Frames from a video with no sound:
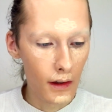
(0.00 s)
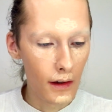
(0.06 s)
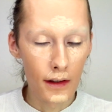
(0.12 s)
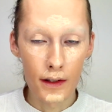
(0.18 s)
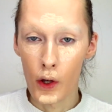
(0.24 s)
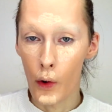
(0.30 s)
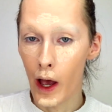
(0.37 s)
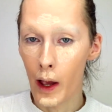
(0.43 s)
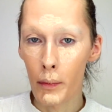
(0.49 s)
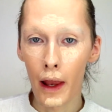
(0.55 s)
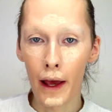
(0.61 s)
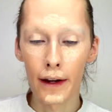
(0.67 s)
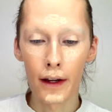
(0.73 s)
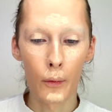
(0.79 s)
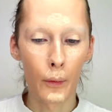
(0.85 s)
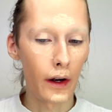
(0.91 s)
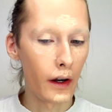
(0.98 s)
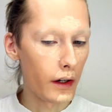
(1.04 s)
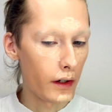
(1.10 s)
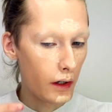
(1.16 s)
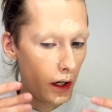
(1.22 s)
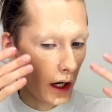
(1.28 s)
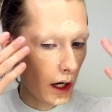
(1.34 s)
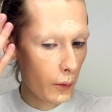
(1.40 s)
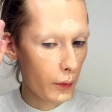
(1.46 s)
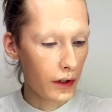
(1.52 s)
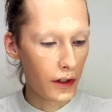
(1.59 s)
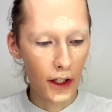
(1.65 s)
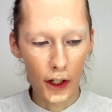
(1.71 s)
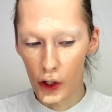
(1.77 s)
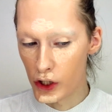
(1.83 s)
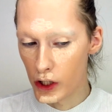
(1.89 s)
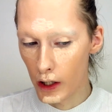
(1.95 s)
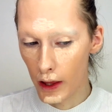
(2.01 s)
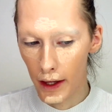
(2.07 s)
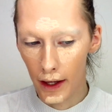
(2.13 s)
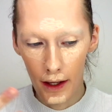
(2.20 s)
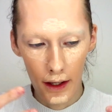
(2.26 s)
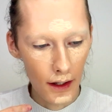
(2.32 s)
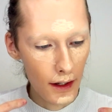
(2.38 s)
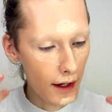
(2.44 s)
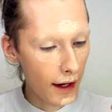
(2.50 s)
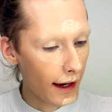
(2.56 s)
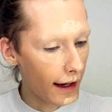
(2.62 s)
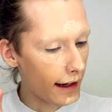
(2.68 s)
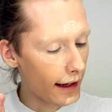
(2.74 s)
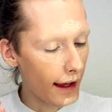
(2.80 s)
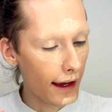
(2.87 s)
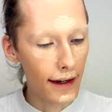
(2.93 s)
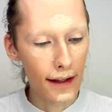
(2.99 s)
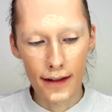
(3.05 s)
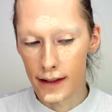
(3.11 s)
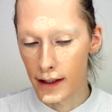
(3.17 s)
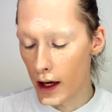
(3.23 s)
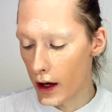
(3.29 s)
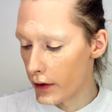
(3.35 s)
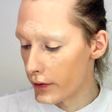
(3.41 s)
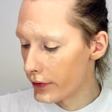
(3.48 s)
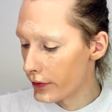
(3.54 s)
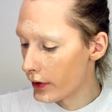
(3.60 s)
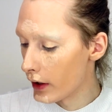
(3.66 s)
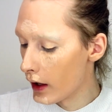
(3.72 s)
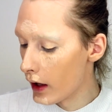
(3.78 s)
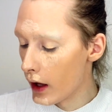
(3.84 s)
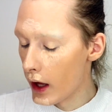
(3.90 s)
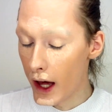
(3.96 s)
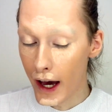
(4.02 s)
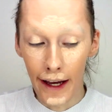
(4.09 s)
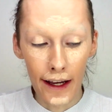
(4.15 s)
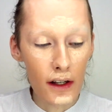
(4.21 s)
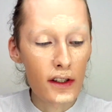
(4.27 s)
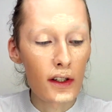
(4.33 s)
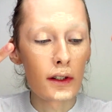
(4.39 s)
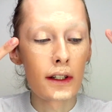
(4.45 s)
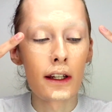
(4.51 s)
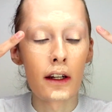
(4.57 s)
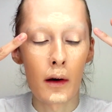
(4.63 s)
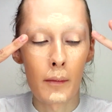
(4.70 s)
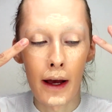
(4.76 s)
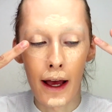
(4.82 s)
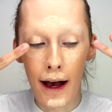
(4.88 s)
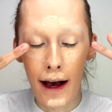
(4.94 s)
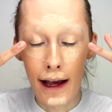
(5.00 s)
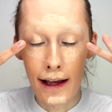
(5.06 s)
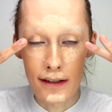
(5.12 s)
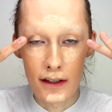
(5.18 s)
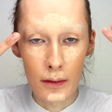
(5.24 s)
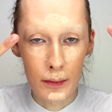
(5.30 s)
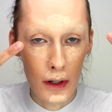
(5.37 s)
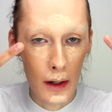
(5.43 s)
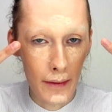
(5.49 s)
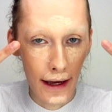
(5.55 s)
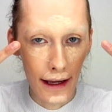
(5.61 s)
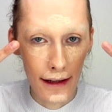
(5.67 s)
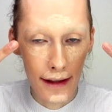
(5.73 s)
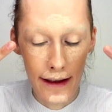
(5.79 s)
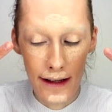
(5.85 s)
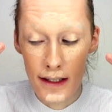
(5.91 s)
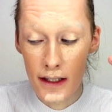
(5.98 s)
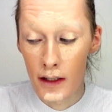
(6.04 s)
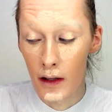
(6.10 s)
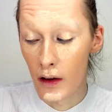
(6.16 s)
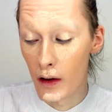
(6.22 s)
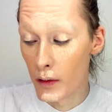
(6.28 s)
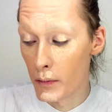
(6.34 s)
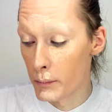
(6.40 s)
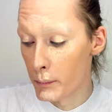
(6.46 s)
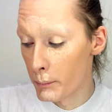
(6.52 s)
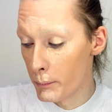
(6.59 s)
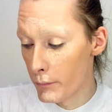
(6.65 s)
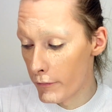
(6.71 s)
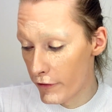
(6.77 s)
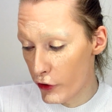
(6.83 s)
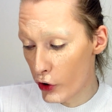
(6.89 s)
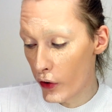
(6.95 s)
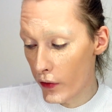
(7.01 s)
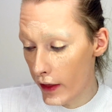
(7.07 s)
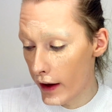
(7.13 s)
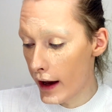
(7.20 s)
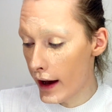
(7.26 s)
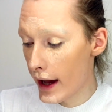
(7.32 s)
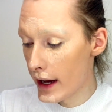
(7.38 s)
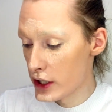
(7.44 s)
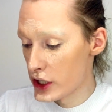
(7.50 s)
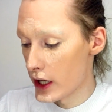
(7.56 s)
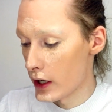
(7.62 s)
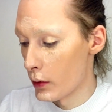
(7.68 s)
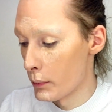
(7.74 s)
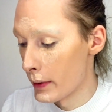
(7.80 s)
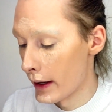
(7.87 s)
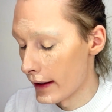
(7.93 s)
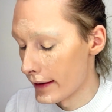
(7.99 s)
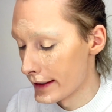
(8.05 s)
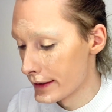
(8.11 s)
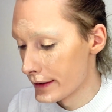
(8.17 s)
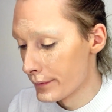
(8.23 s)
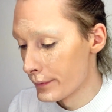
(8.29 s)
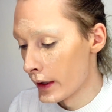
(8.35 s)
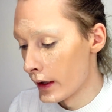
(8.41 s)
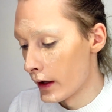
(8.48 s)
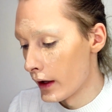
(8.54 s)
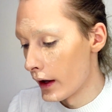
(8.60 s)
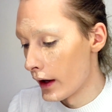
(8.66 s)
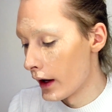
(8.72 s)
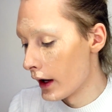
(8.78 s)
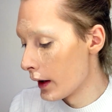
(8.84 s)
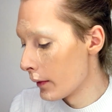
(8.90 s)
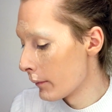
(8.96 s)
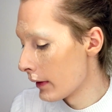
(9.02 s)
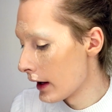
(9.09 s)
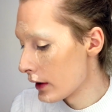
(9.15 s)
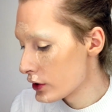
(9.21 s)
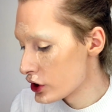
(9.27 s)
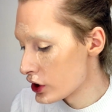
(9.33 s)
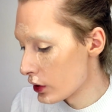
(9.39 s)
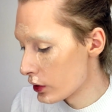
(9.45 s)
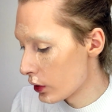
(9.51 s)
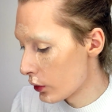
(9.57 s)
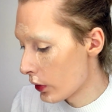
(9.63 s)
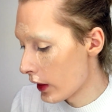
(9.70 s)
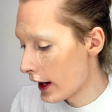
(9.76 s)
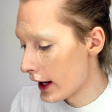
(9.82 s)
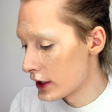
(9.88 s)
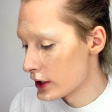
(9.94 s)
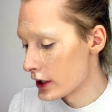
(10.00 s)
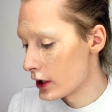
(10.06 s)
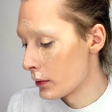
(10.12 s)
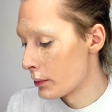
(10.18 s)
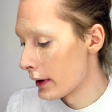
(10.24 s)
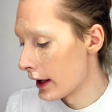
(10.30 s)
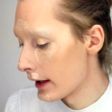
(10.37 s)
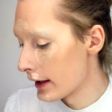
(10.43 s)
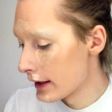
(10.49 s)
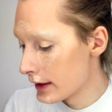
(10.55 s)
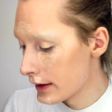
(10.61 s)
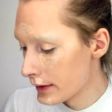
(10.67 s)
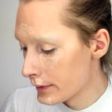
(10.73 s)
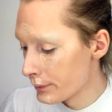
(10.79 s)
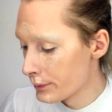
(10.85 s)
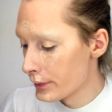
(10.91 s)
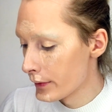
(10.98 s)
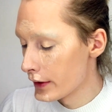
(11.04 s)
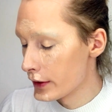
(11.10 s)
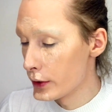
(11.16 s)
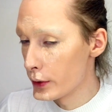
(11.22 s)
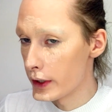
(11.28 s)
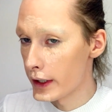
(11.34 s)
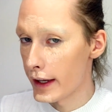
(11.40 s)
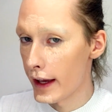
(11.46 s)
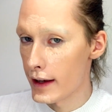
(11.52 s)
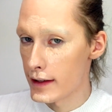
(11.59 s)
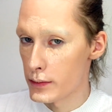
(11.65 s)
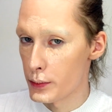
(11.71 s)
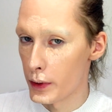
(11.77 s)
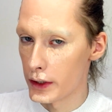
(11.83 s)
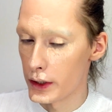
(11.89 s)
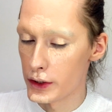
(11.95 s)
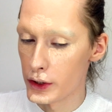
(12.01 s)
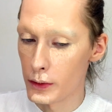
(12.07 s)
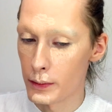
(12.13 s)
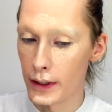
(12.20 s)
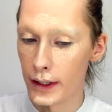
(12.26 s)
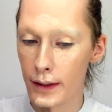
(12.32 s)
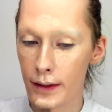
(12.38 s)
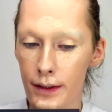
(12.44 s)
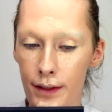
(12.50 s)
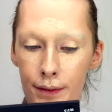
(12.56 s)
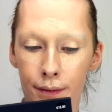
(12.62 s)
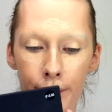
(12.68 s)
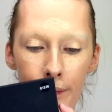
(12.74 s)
So I applied it where I would usually highlight and stuff. I also did it on my eyes to prime my eyelids for the eyeshadow palette. I'll show you the eyeshadow palette. You can guess what the dupe is.